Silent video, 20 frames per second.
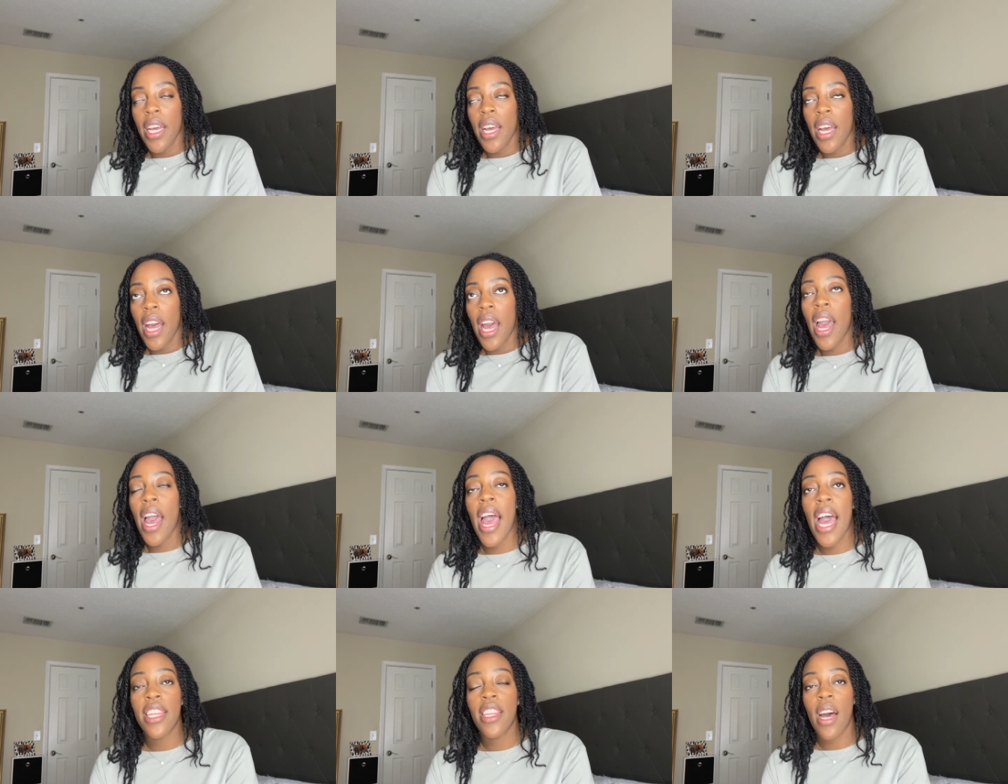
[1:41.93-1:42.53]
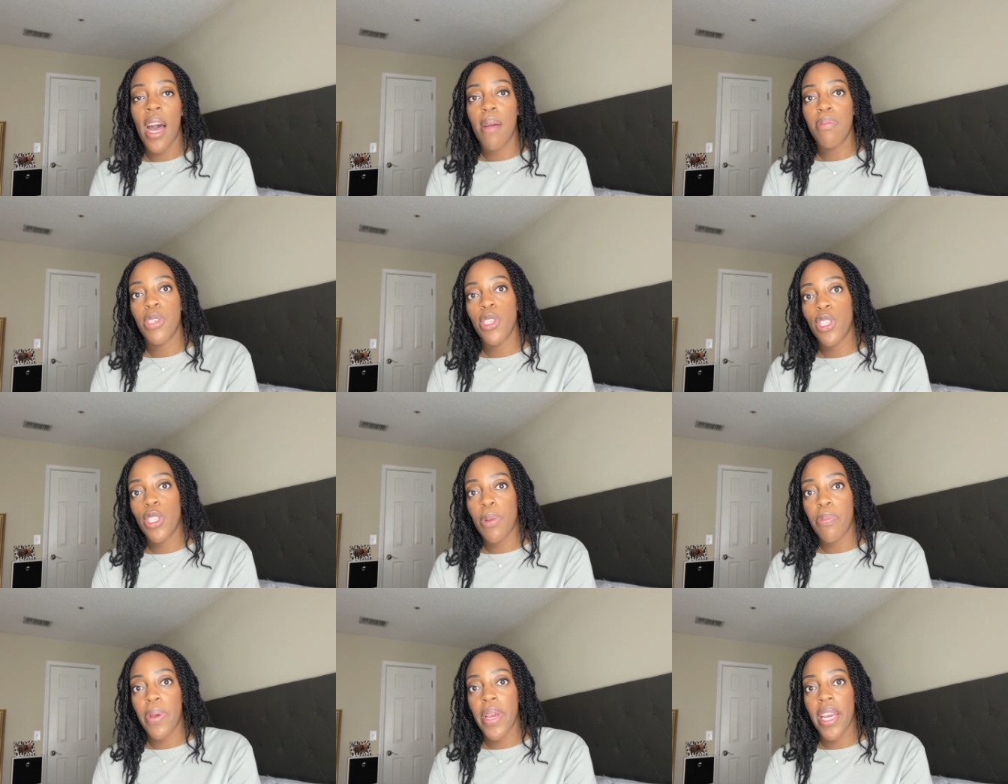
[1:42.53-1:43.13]
had the option
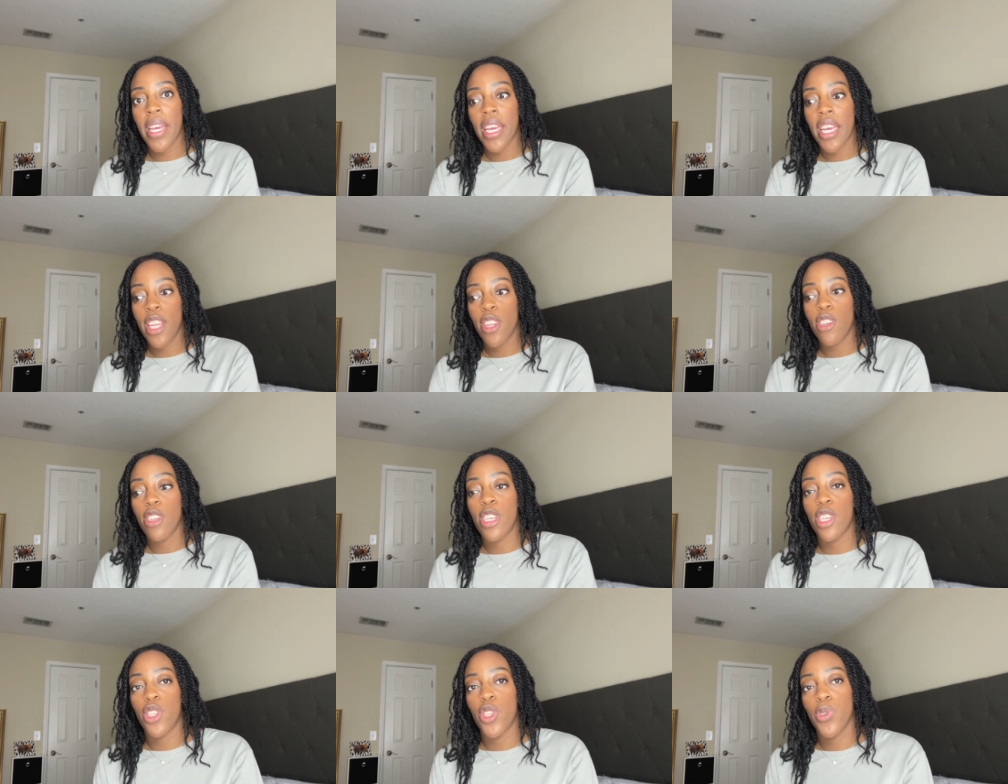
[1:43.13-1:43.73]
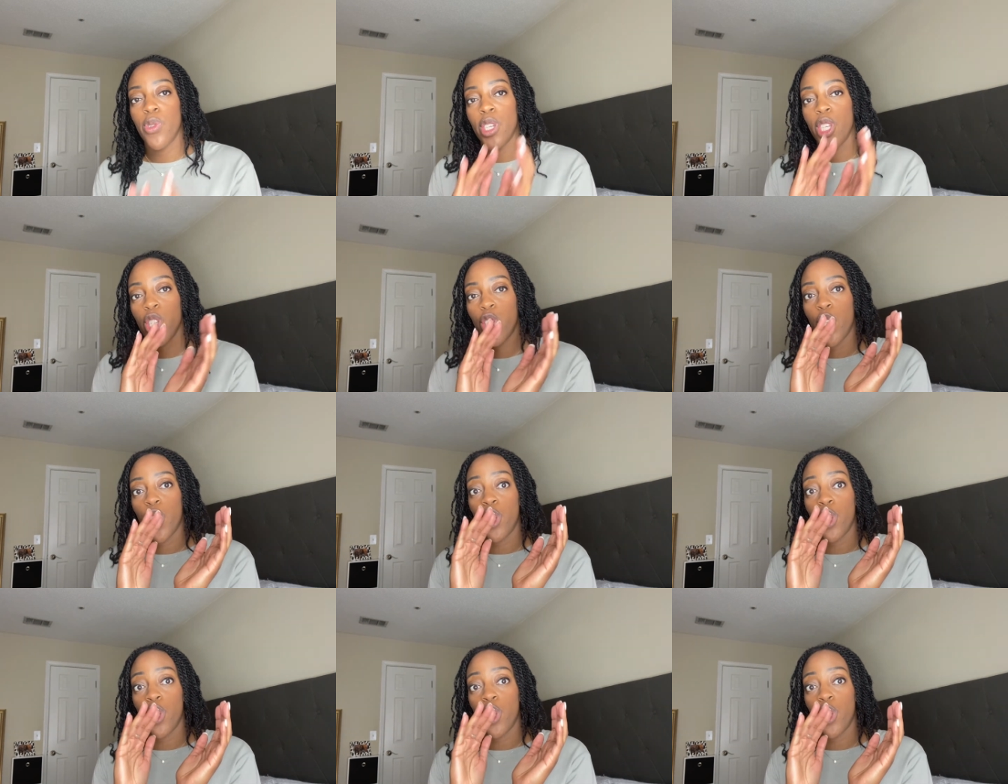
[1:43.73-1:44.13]
to pick either just doing a